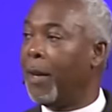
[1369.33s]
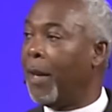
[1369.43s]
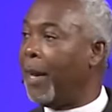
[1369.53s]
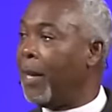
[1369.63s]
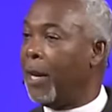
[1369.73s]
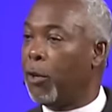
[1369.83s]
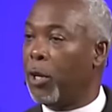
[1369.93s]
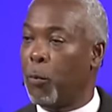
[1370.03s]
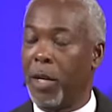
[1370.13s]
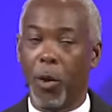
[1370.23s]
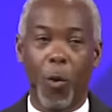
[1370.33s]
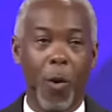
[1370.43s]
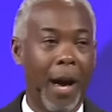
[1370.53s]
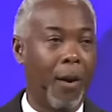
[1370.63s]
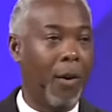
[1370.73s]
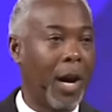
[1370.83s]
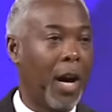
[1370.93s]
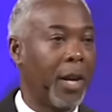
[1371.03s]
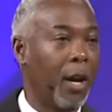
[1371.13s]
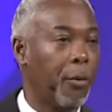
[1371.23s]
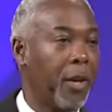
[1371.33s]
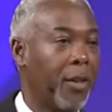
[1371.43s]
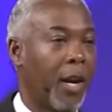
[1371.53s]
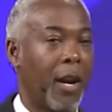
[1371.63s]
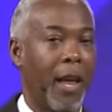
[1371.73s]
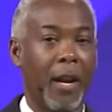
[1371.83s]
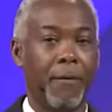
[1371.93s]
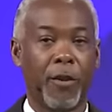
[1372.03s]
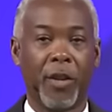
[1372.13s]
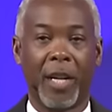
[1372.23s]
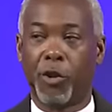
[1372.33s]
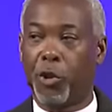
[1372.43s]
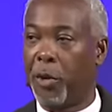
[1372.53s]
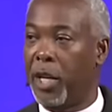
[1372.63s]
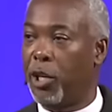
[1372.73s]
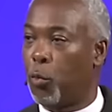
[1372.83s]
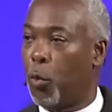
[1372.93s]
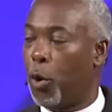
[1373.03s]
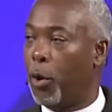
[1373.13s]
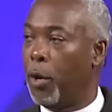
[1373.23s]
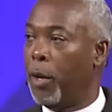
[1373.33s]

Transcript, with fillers: and little did we know how unhealthy that a lot of us as trees were